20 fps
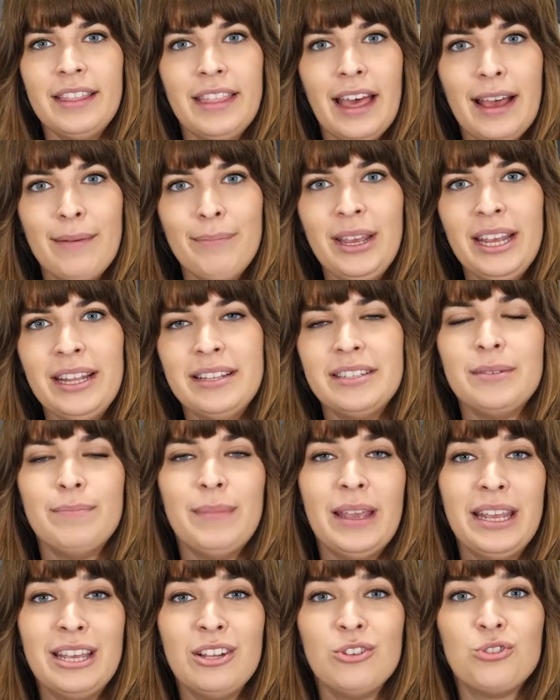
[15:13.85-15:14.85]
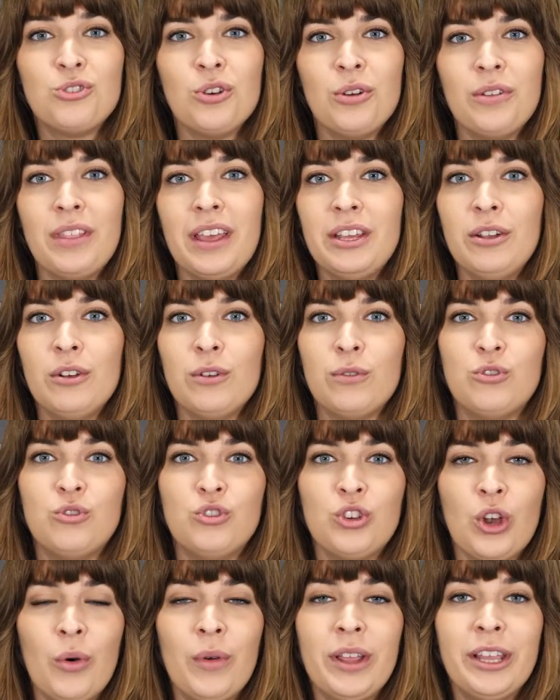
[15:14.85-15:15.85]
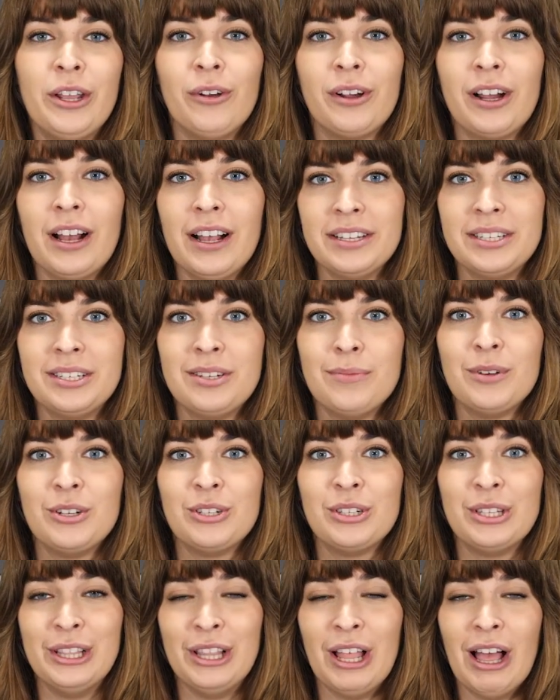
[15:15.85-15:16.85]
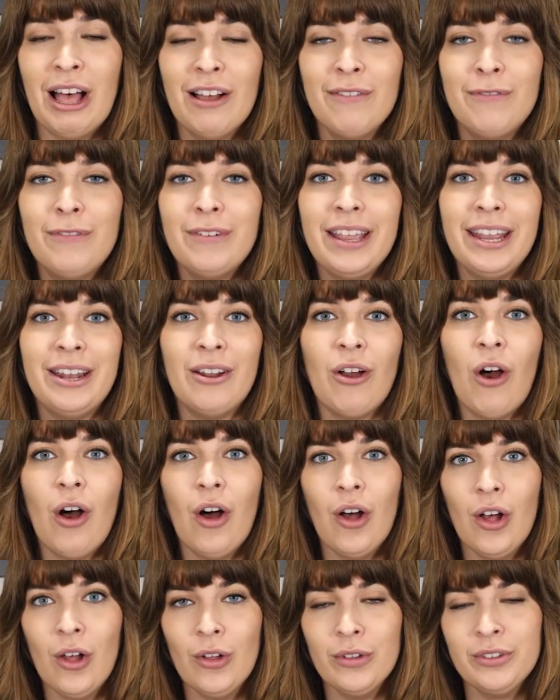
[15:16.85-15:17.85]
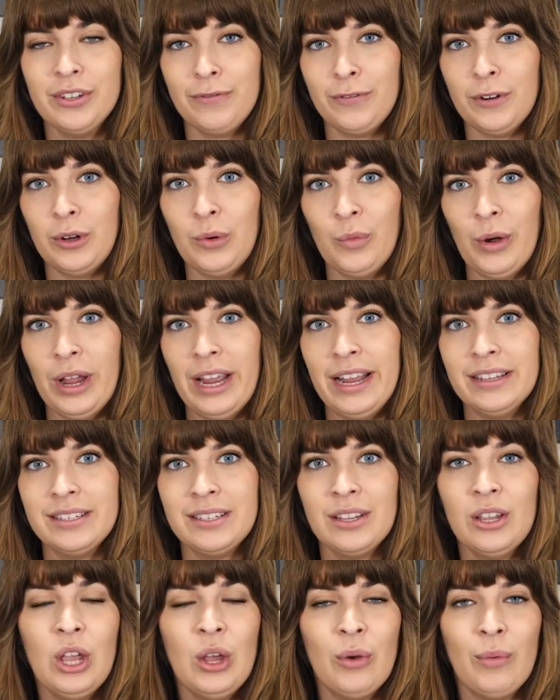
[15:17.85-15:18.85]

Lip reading: That means making sure that you're showing your customers love in all different ways,